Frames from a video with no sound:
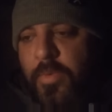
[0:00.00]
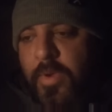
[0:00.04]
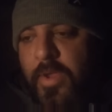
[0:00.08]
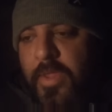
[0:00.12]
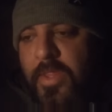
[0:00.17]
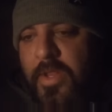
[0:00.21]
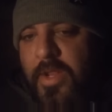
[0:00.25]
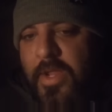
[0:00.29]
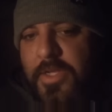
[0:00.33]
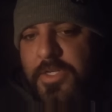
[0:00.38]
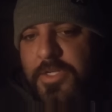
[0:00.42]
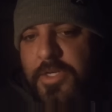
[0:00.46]
way
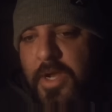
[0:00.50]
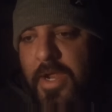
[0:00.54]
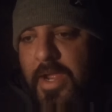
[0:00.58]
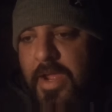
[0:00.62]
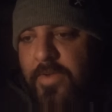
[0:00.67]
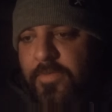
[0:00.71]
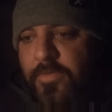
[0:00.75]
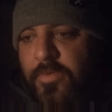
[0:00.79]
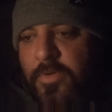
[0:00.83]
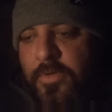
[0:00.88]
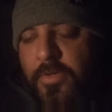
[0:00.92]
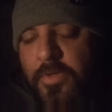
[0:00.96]
that I
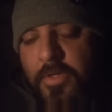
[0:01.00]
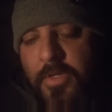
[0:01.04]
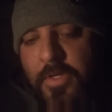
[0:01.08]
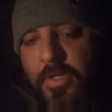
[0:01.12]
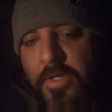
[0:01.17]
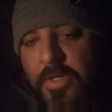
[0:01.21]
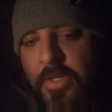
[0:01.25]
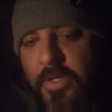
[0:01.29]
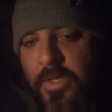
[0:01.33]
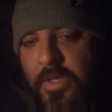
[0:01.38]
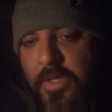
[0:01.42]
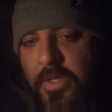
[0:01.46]
travel,
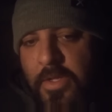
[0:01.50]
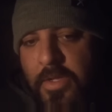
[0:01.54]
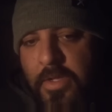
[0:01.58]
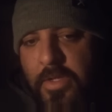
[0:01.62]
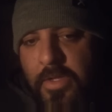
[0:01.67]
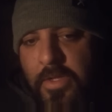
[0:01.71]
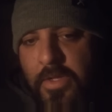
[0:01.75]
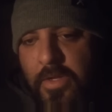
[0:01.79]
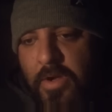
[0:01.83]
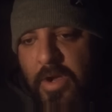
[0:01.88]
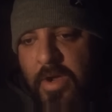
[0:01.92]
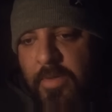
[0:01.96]

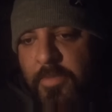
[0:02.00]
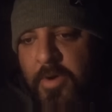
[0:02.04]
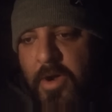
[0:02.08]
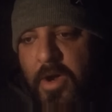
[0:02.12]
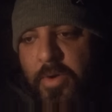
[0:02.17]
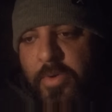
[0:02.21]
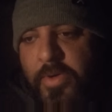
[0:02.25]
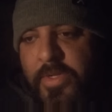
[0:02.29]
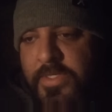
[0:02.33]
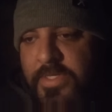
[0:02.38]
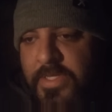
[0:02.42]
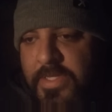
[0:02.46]
you know, I'm
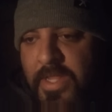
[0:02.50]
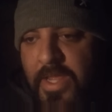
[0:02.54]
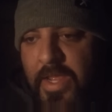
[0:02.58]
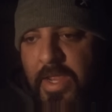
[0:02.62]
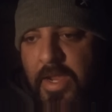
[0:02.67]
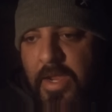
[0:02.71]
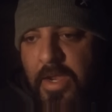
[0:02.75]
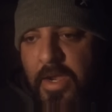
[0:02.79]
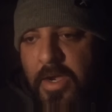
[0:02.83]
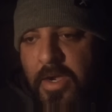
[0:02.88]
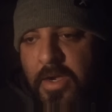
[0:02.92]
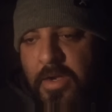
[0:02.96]
always in the
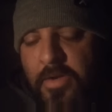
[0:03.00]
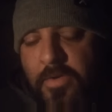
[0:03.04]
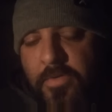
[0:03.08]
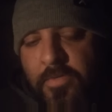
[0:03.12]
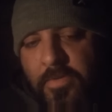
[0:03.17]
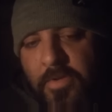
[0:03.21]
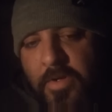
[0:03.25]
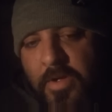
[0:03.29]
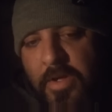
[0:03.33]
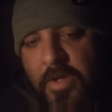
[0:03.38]
air,